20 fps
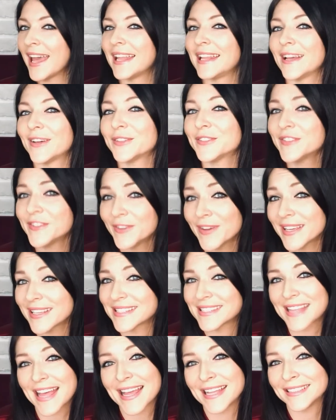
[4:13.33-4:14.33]
Now, to
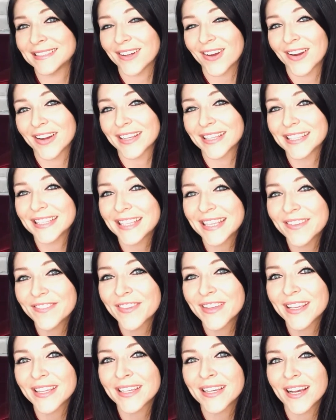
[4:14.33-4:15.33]
extend our
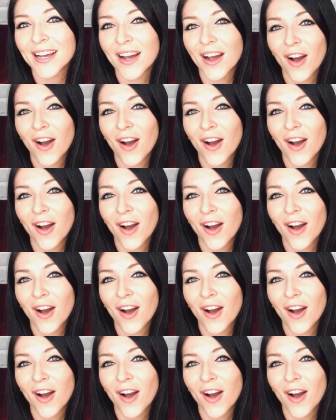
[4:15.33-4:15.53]
giving